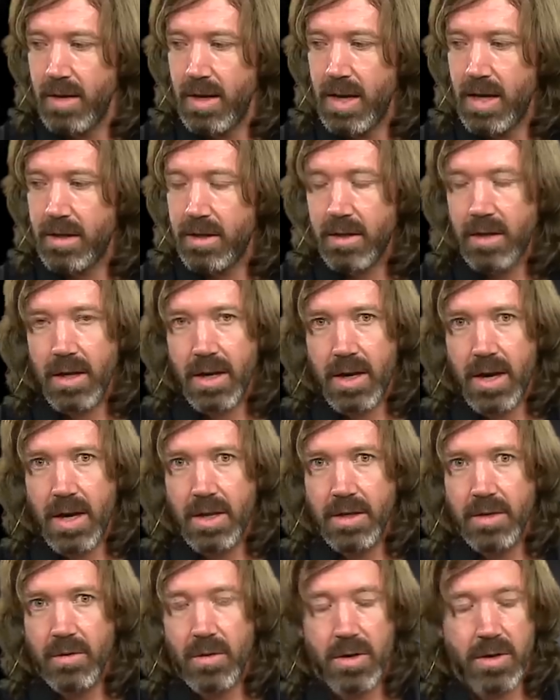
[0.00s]
and the lick I
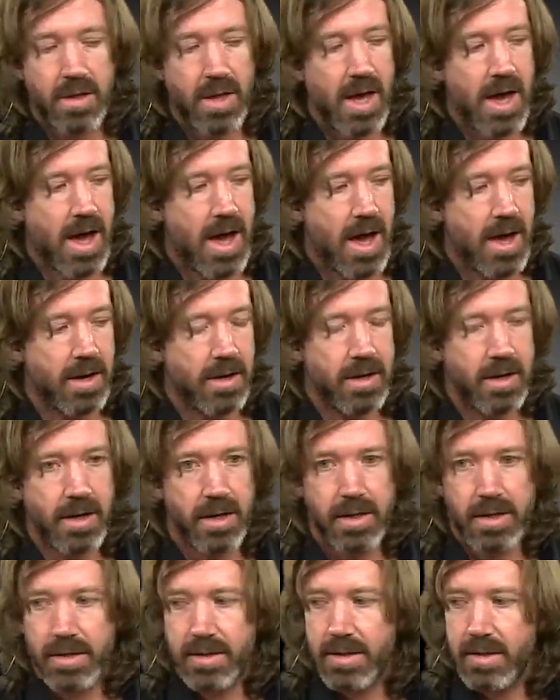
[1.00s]
do on that
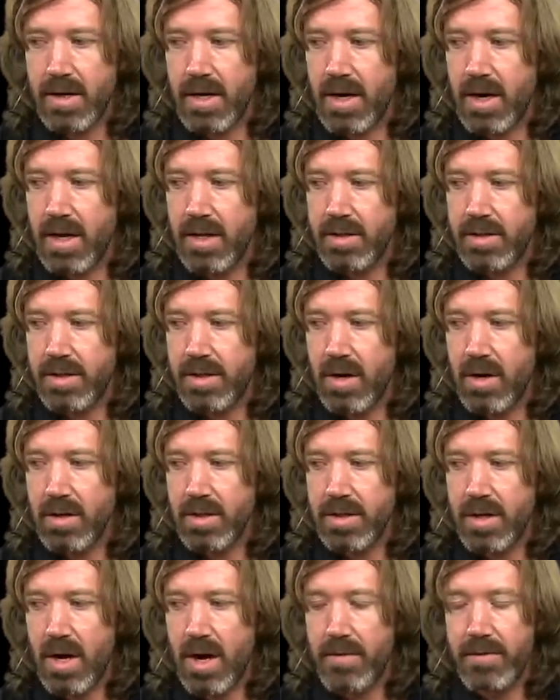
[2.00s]
is uh,
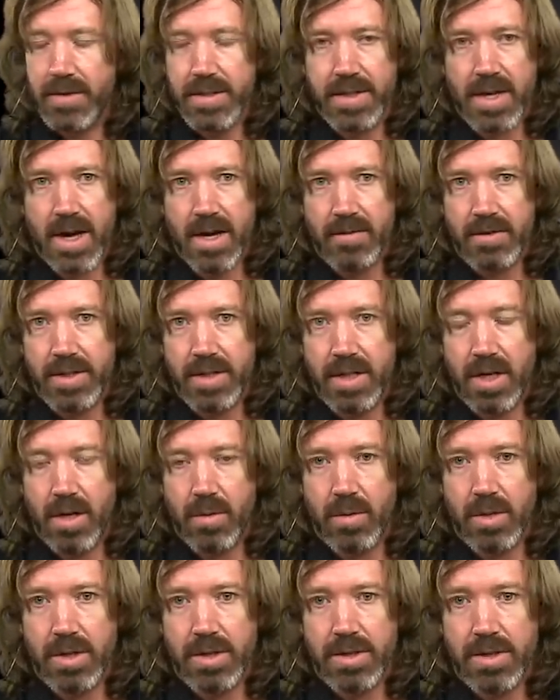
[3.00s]
starts off as kind of a
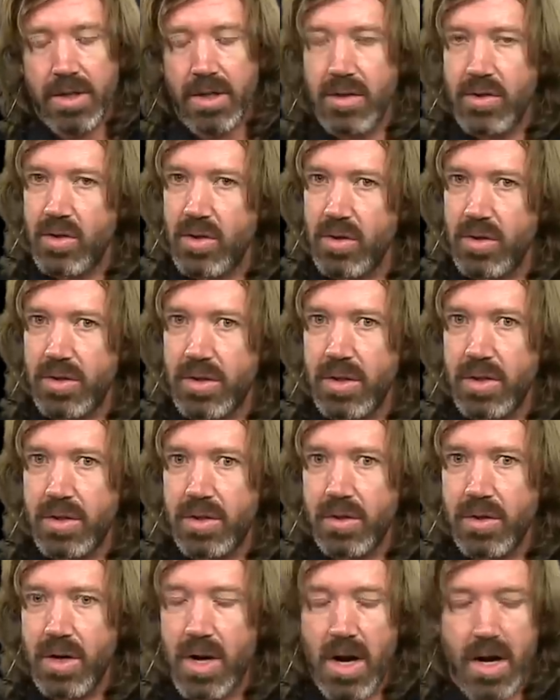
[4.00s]
sequence, then turns
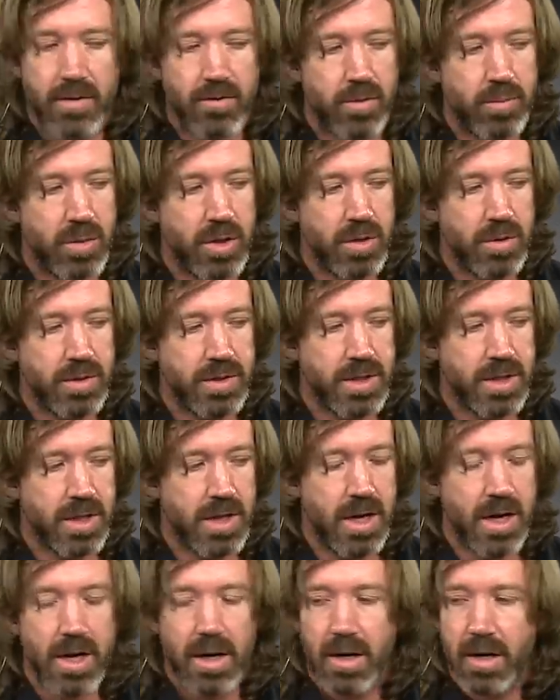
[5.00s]
into kind of a bluesy
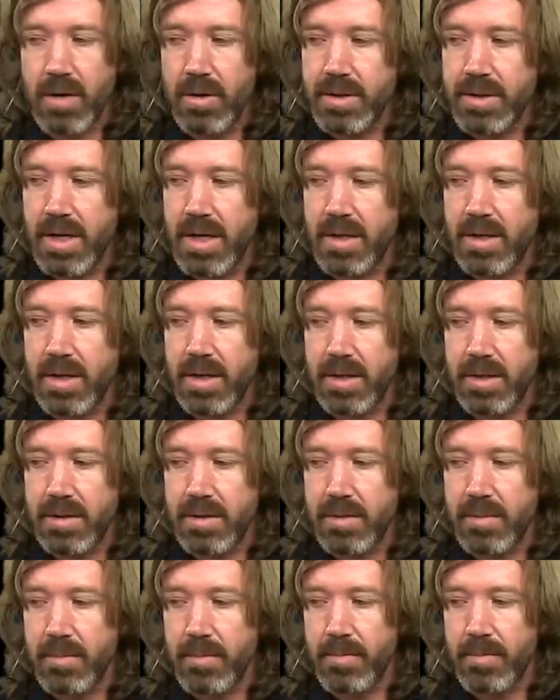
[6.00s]
lick, and it goes like
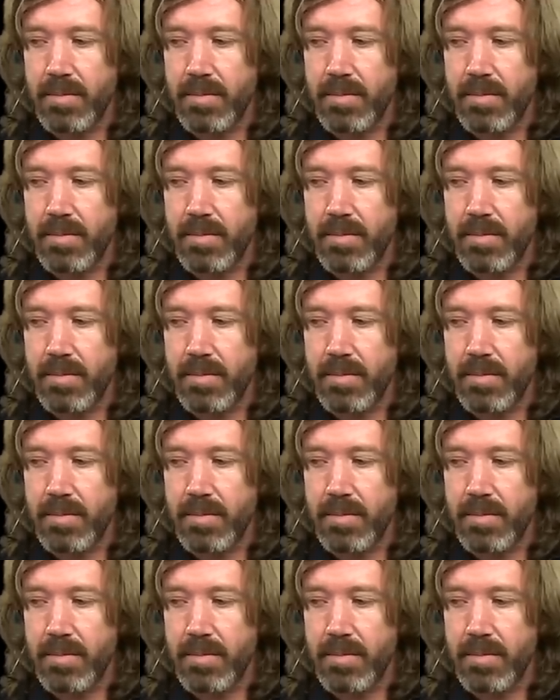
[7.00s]
this.